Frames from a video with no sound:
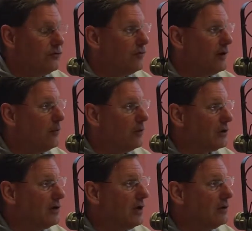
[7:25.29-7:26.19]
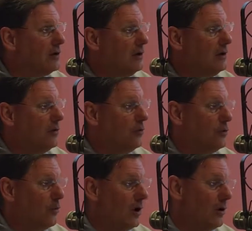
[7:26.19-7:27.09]
so that worked out
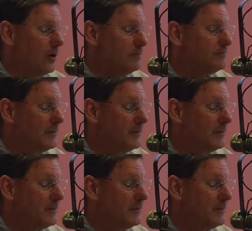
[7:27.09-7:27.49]
real well.